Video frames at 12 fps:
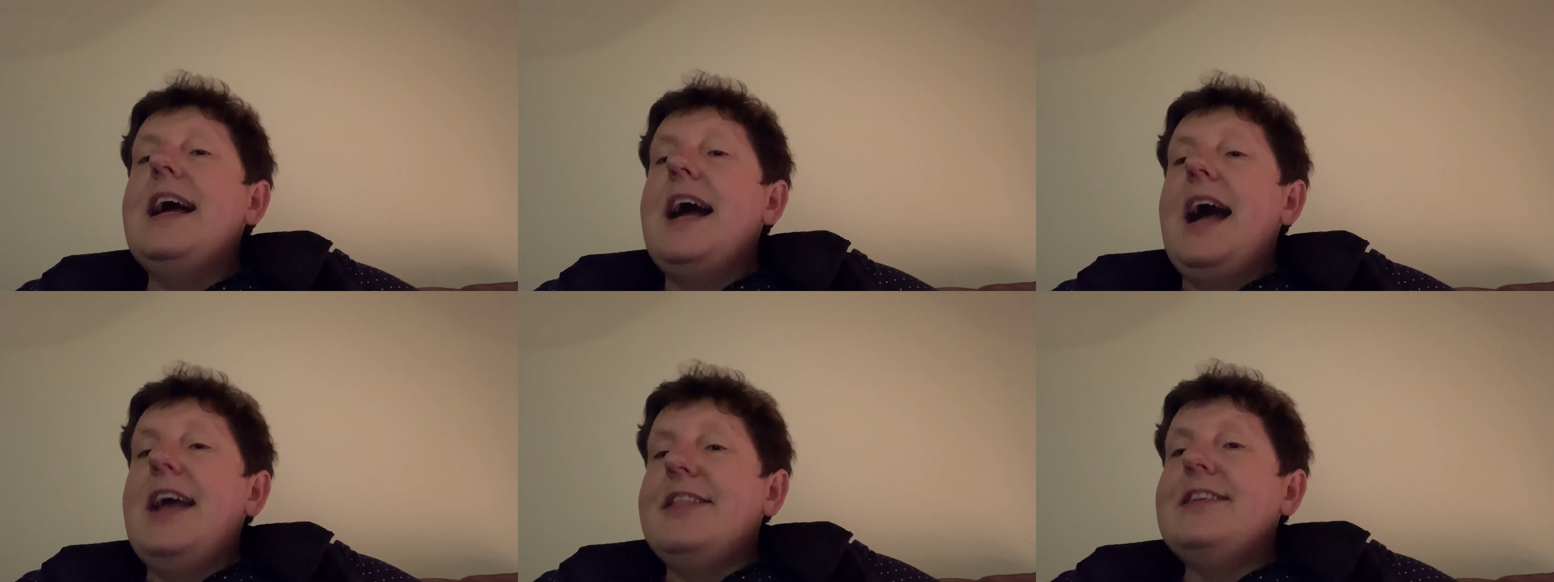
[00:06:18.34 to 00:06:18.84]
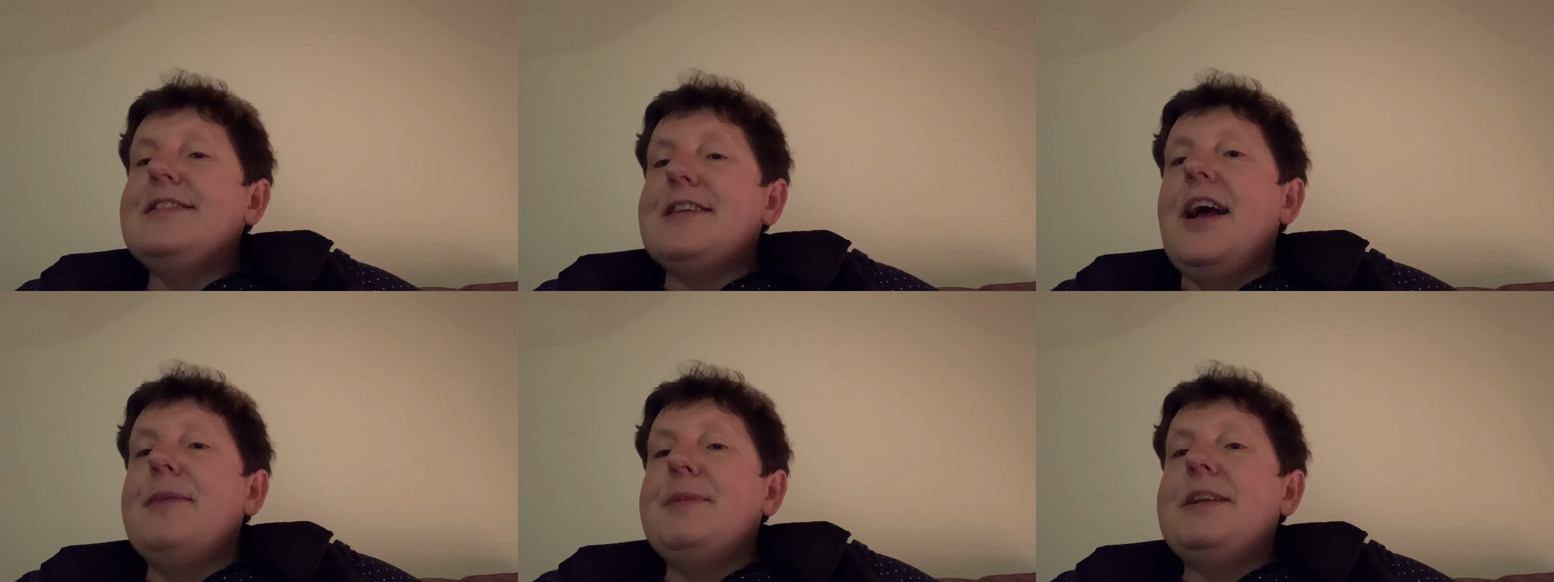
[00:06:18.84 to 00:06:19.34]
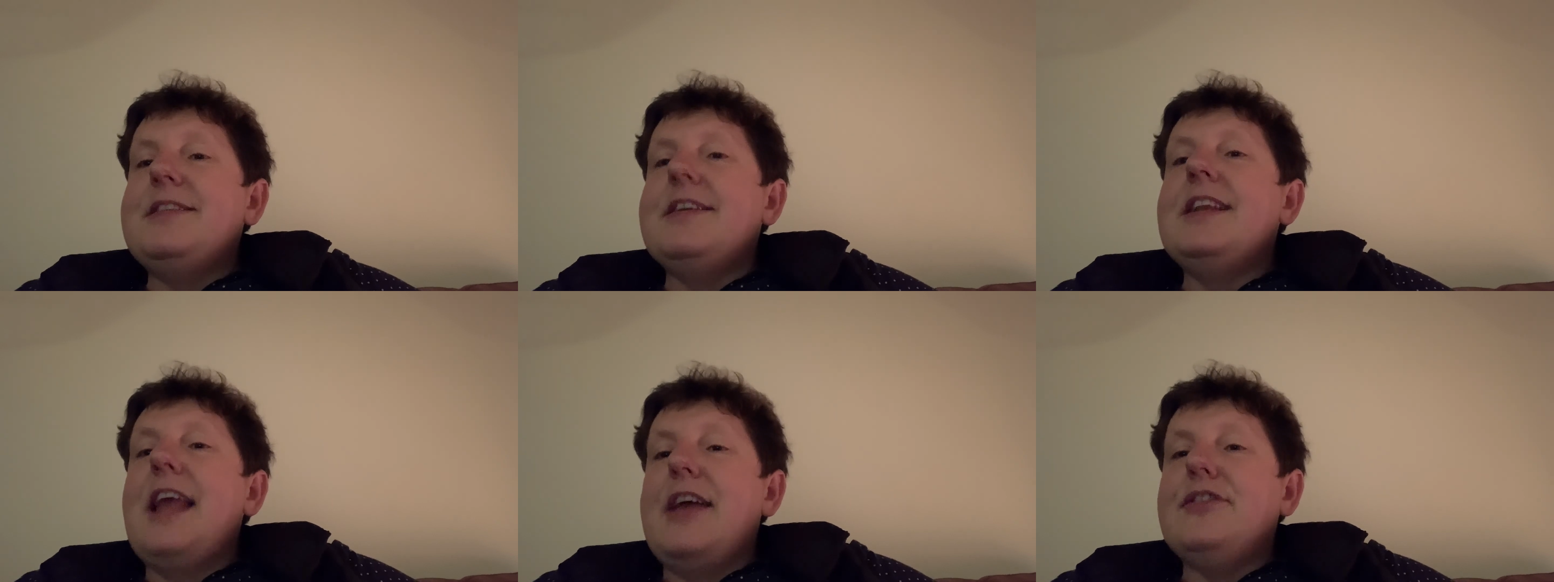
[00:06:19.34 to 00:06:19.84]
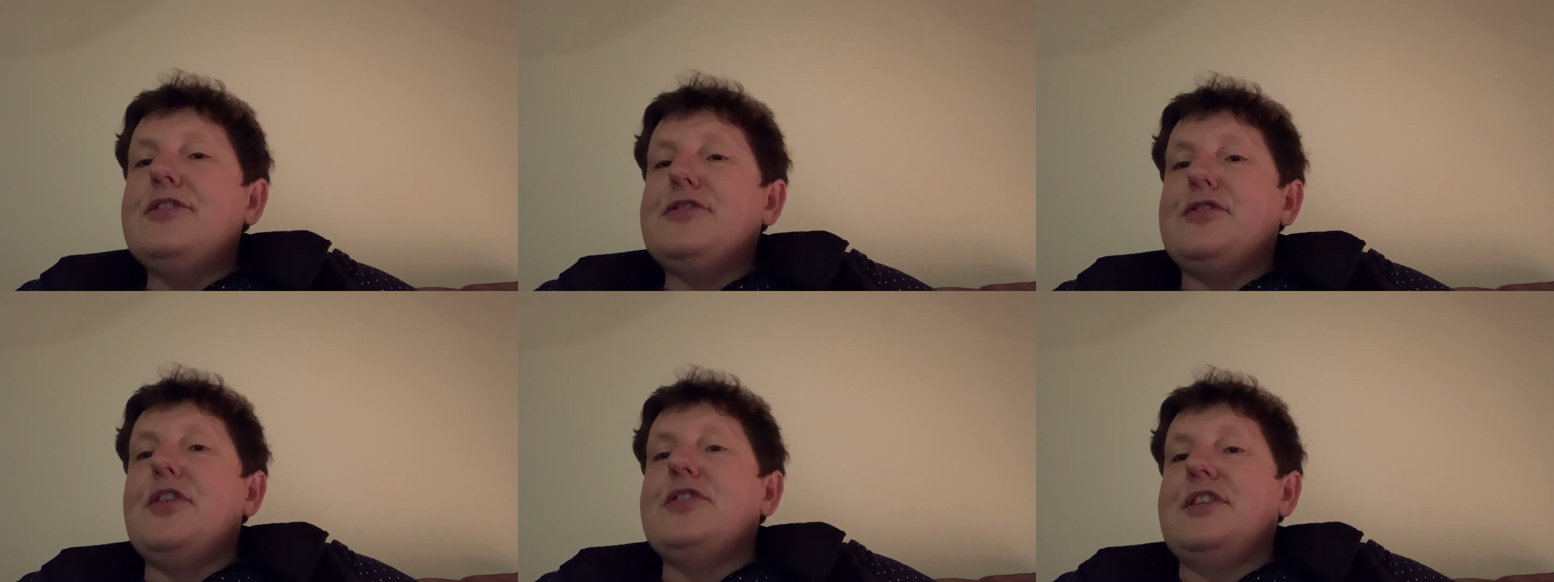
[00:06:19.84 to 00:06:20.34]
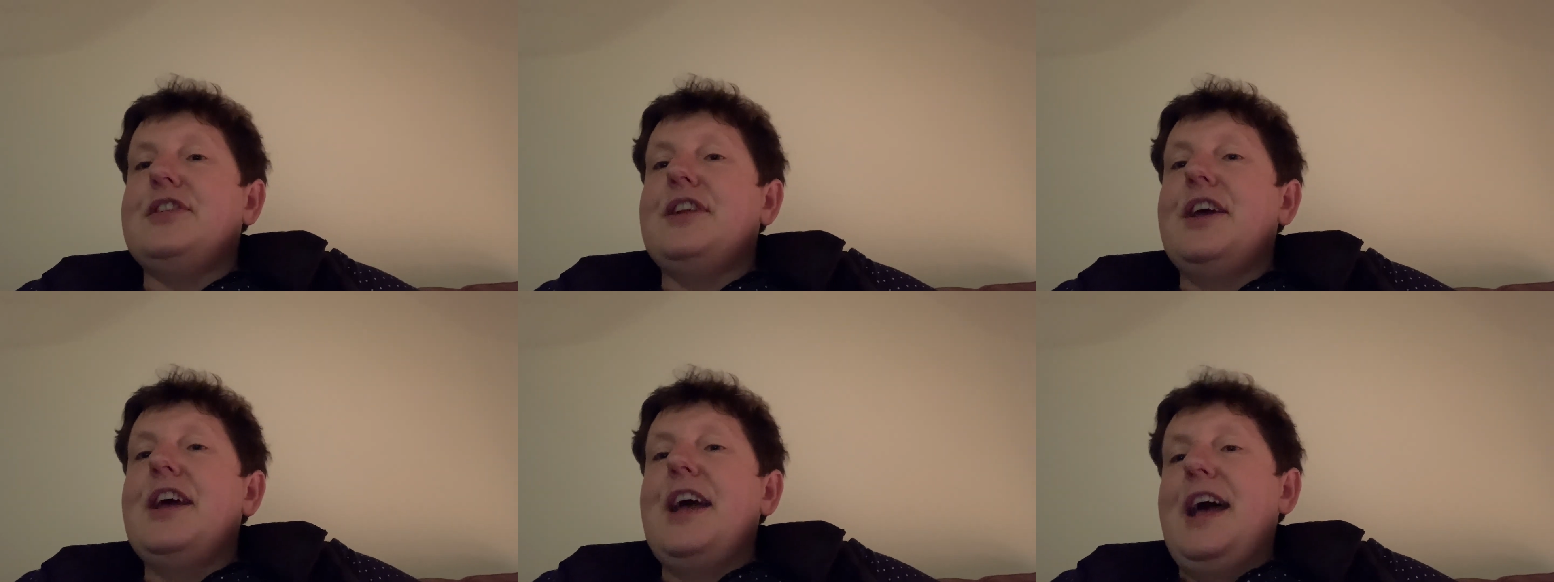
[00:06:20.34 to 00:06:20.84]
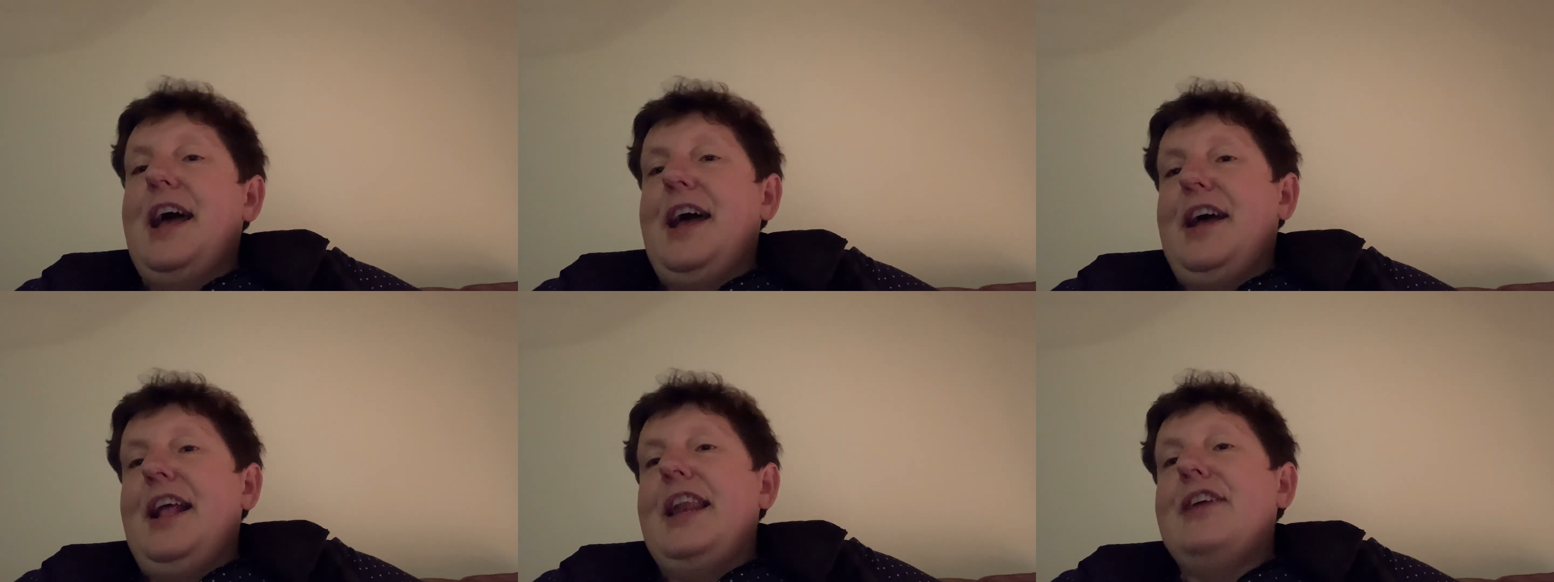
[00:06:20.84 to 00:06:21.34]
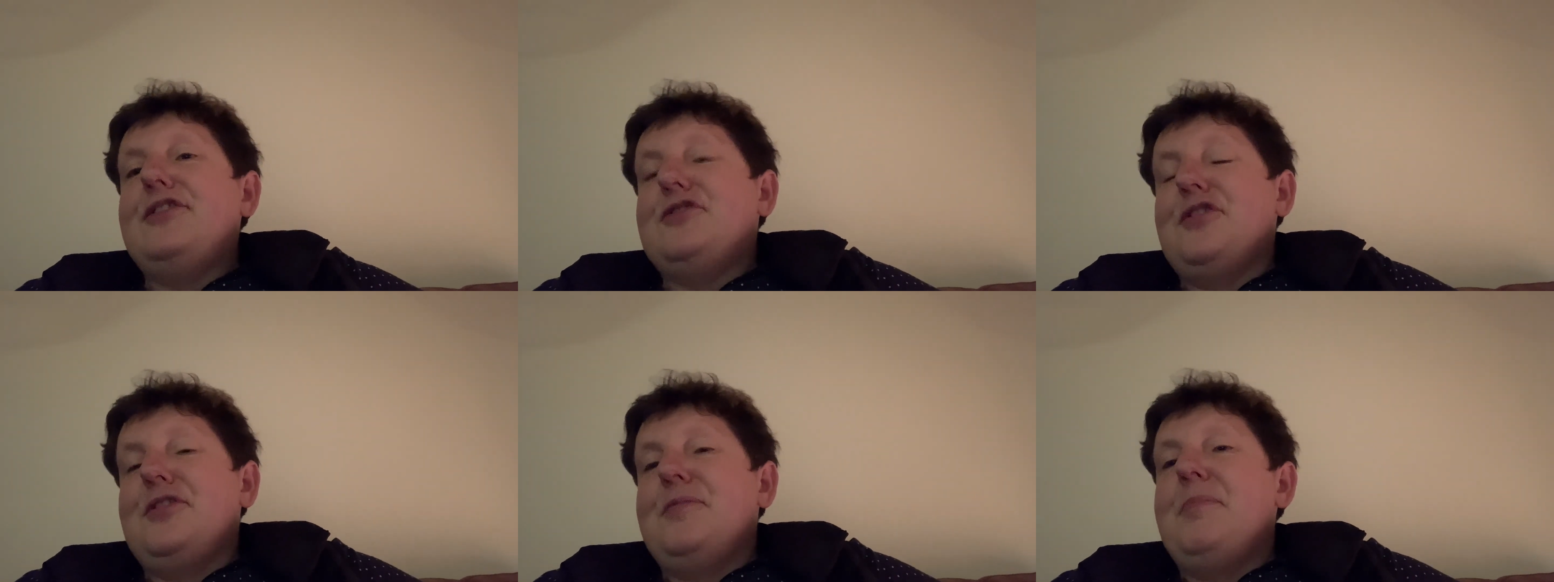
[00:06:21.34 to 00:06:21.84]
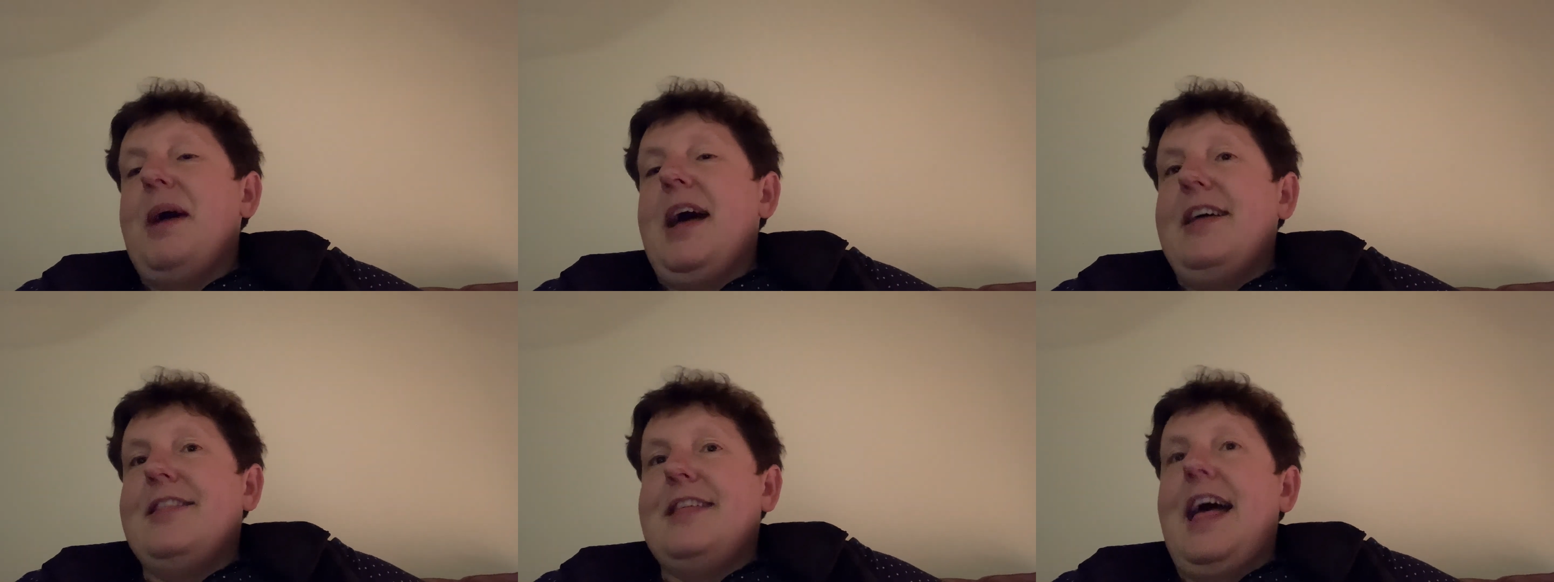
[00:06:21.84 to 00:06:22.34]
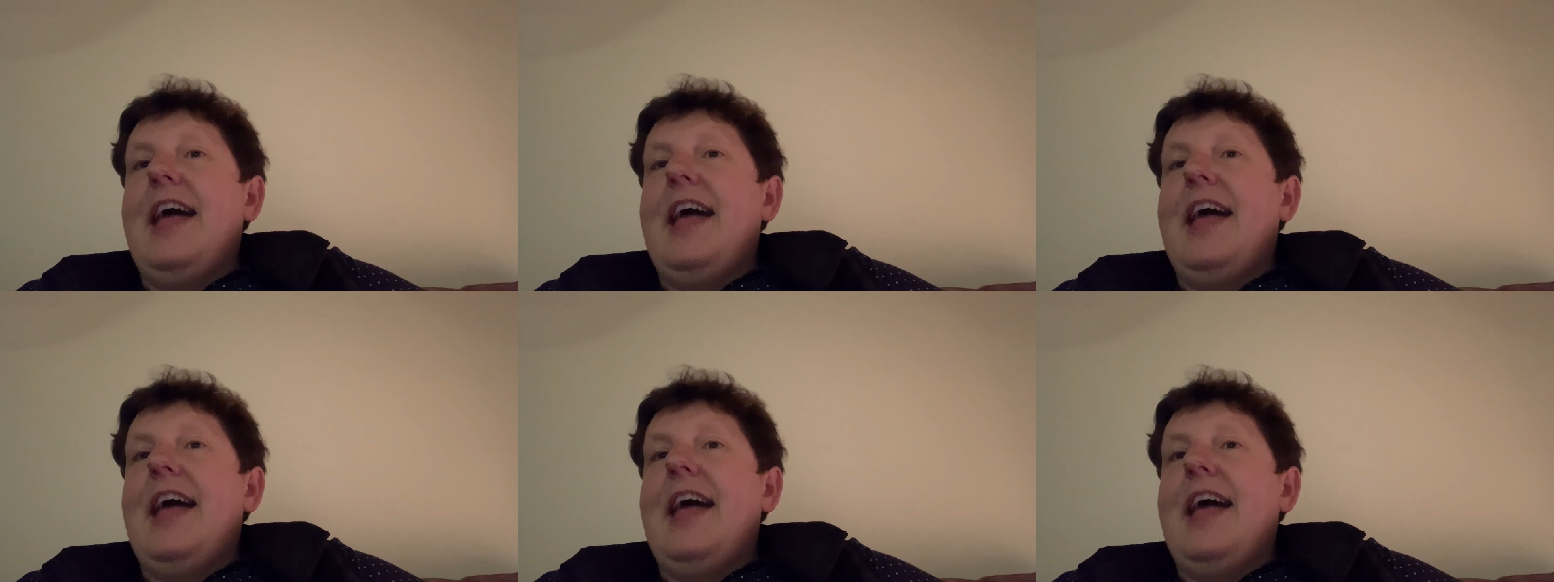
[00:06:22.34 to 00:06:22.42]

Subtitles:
I think Timon is a less trodden path,